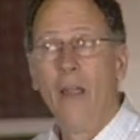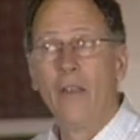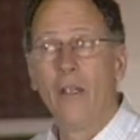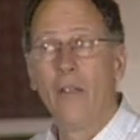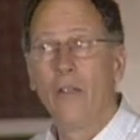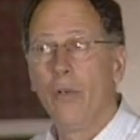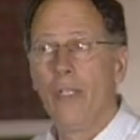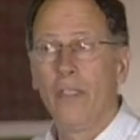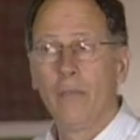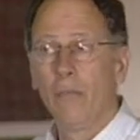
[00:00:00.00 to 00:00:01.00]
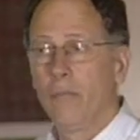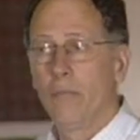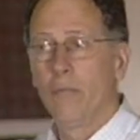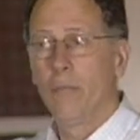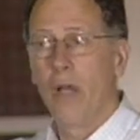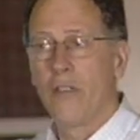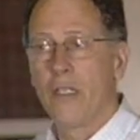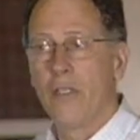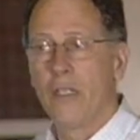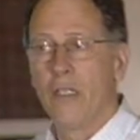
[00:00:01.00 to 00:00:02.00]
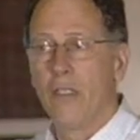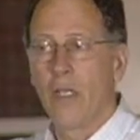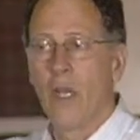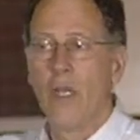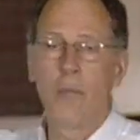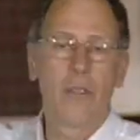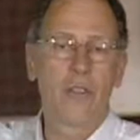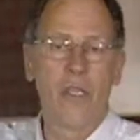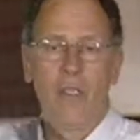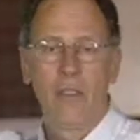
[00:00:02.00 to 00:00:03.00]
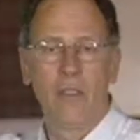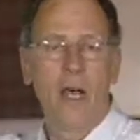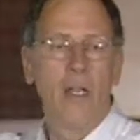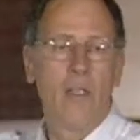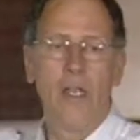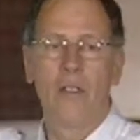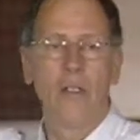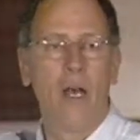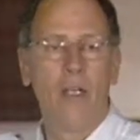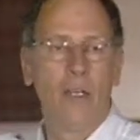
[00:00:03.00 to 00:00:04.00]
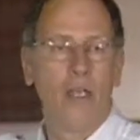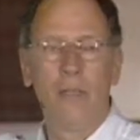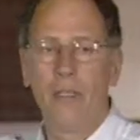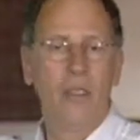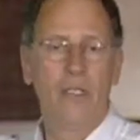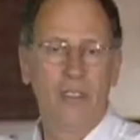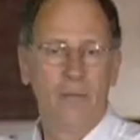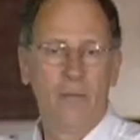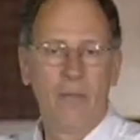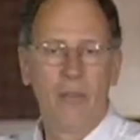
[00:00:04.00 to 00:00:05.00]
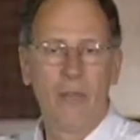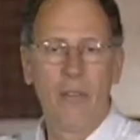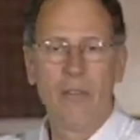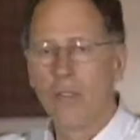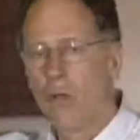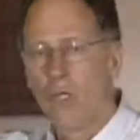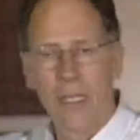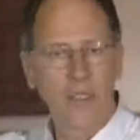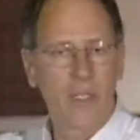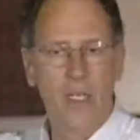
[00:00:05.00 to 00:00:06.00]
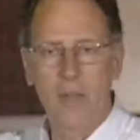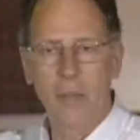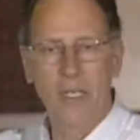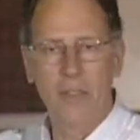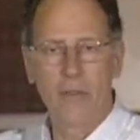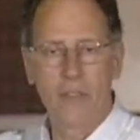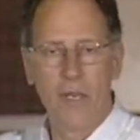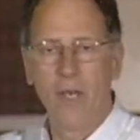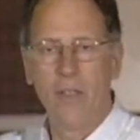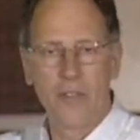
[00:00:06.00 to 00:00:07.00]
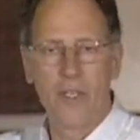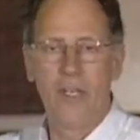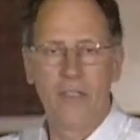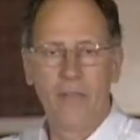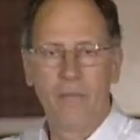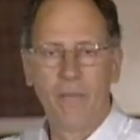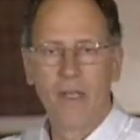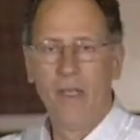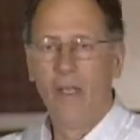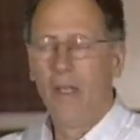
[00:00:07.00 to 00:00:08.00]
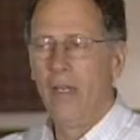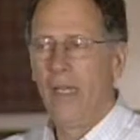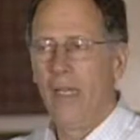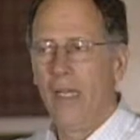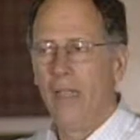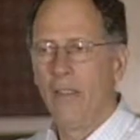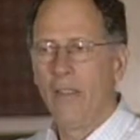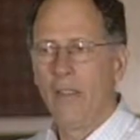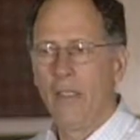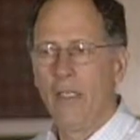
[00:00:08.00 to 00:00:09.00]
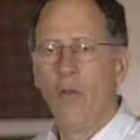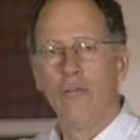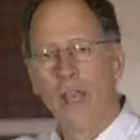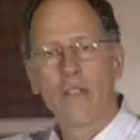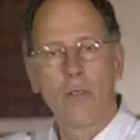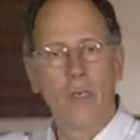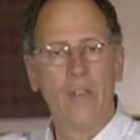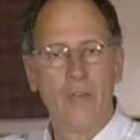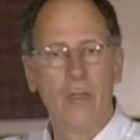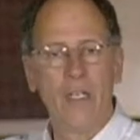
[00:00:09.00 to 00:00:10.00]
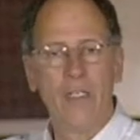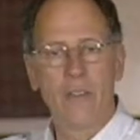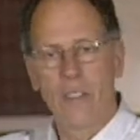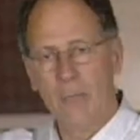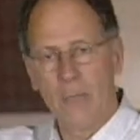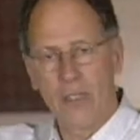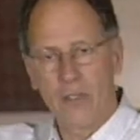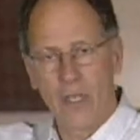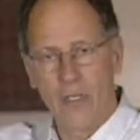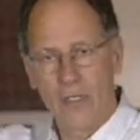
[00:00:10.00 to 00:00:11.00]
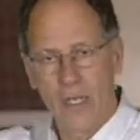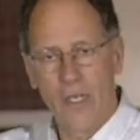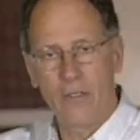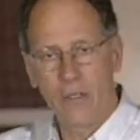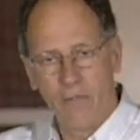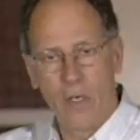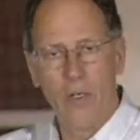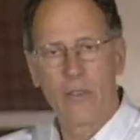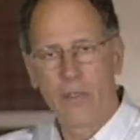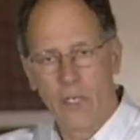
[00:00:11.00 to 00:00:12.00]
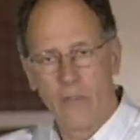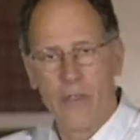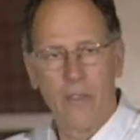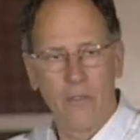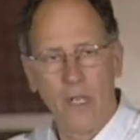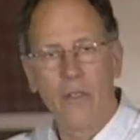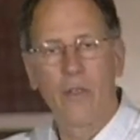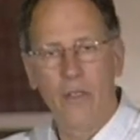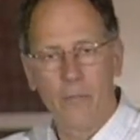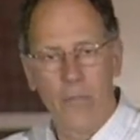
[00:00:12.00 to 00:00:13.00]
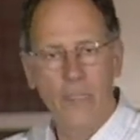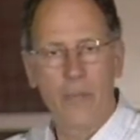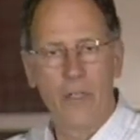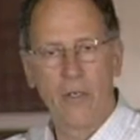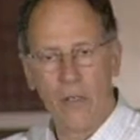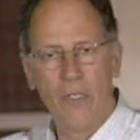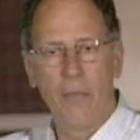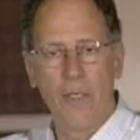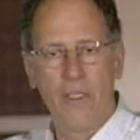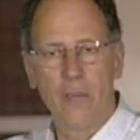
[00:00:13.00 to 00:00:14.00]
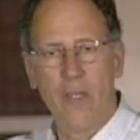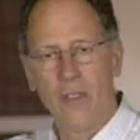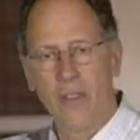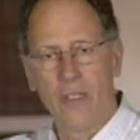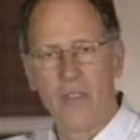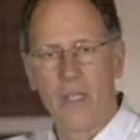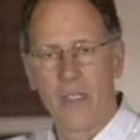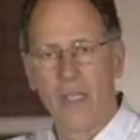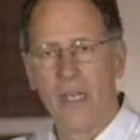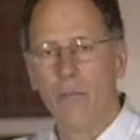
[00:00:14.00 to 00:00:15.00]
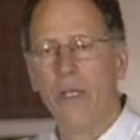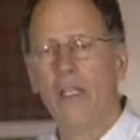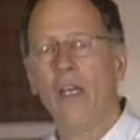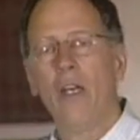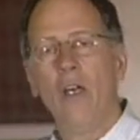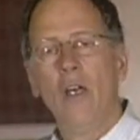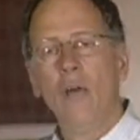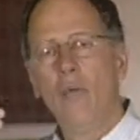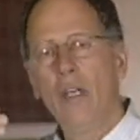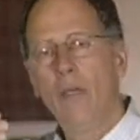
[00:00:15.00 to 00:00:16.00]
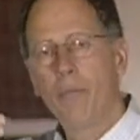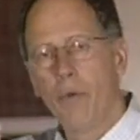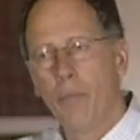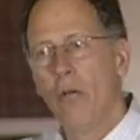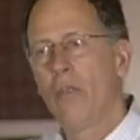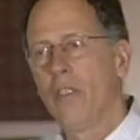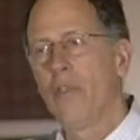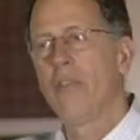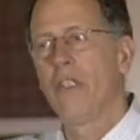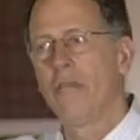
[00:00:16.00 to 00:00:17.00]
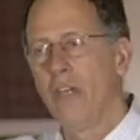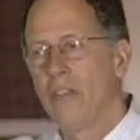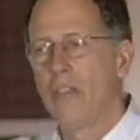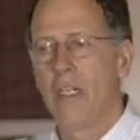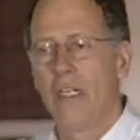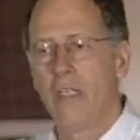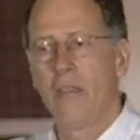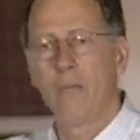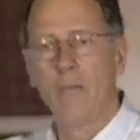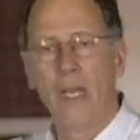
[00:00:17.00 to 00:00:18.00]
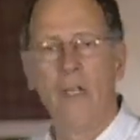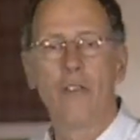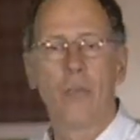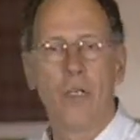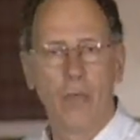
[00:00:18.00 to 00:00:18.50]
they're doing projects that it's 100% lot line to lot line building. There is no landscape space on the site. And the old fashioned way of doing it is these big giant tanks and vaults under the, under the basement or in the basement and things like that. And we we promote using vegetated management